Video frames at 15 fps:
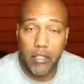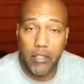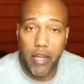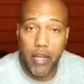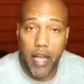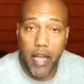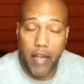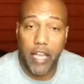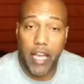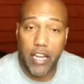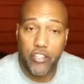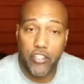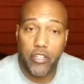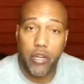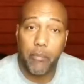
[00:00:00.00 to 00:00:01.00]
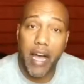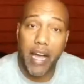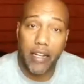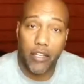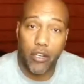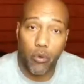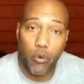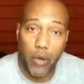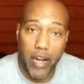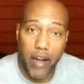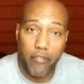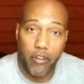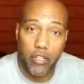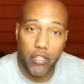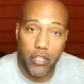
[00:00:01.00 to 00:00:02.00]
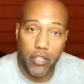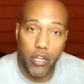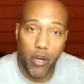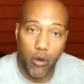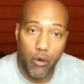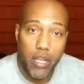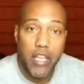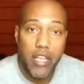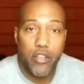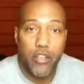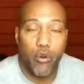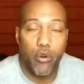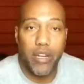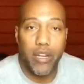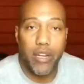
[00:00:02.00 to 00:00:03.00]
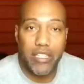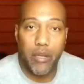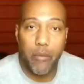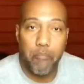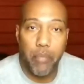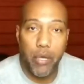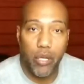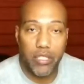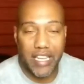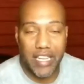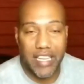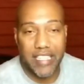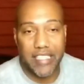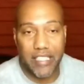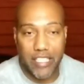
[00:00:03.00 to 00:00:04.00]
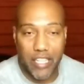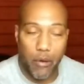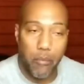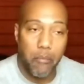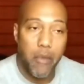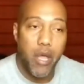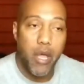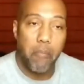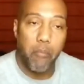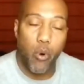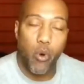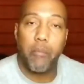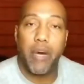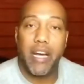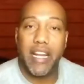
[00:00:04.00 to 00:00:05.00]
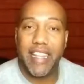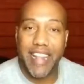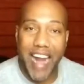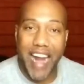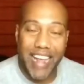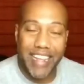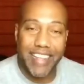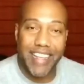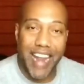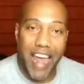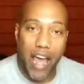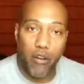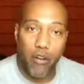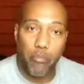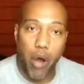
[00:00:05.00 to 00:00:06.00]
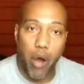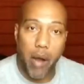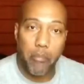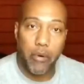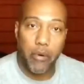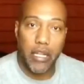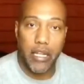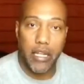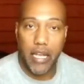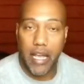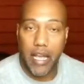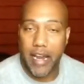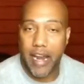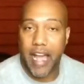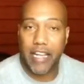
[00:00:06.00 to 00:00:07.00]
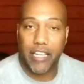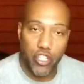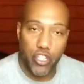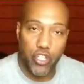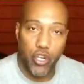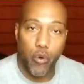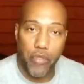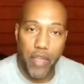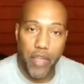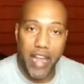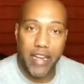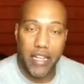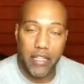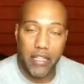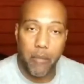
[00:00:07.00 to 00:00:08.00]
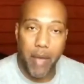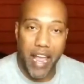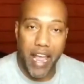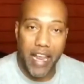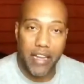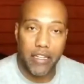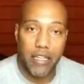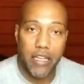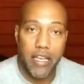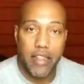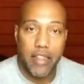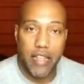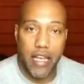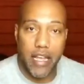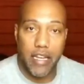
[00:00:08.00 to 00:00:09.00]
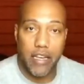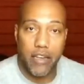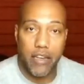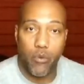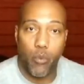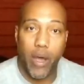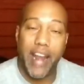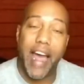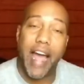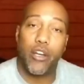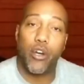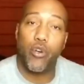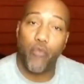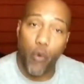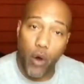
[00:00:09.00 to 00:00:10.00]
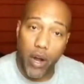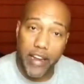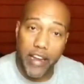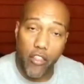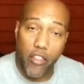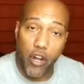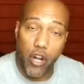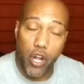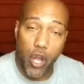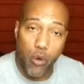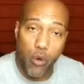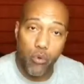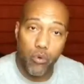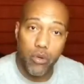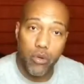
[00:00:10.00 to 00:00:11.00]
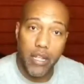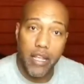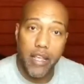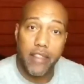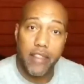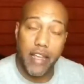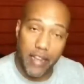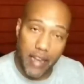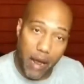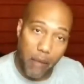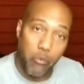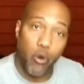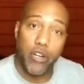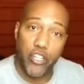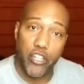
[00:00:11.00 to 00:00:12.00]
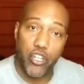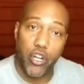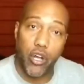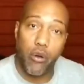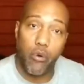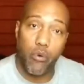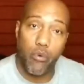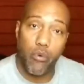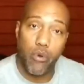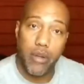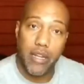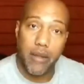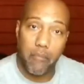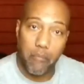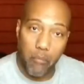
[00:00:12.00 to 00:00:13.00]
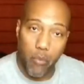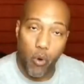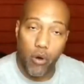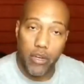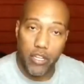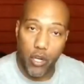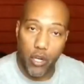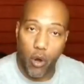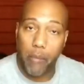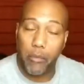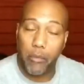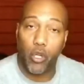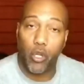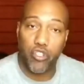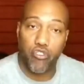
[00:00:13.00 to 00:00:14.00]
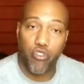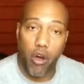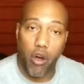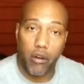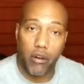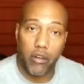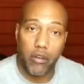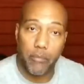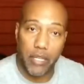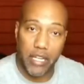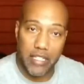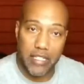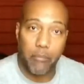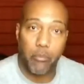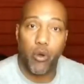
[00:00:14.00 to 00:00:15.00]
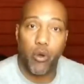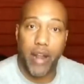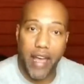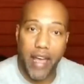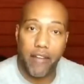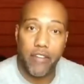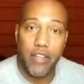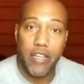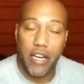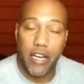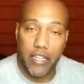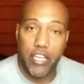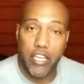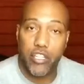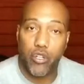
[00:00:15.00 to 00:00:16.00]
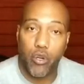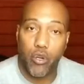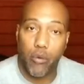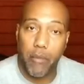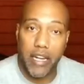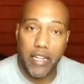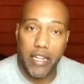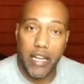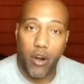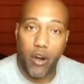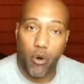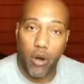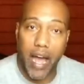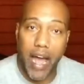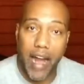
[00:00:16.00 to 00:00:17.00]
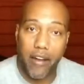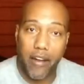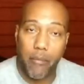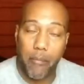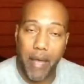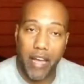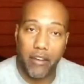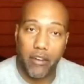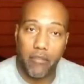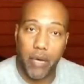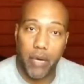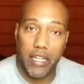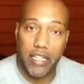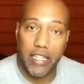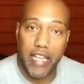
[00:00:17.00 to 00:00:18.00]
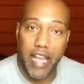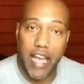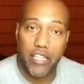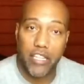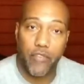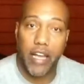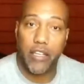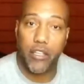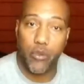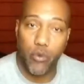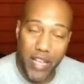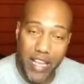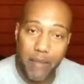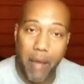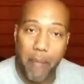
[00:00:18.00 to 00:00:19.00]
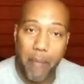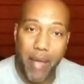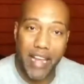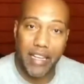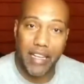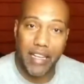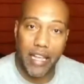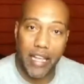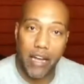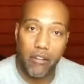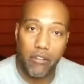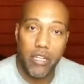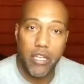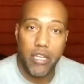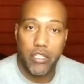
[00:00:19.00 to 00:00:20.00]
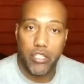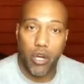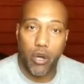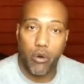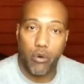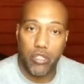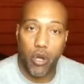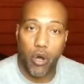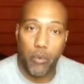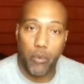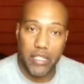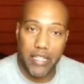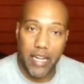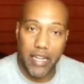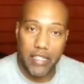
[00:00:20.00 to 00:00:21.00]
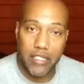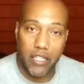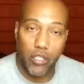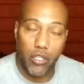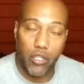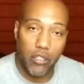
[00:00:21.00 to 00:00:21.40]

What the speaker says: have cash in your pocket or whatever. You're going to build, because the more money that I can get out of property and I can show that in the bank, then when I go for another loan, then I'm going to show more, I'm going to look stronger, because I'm going to have additional money or a higher amount of money, cash value, in my bank account. So it's always nice to look.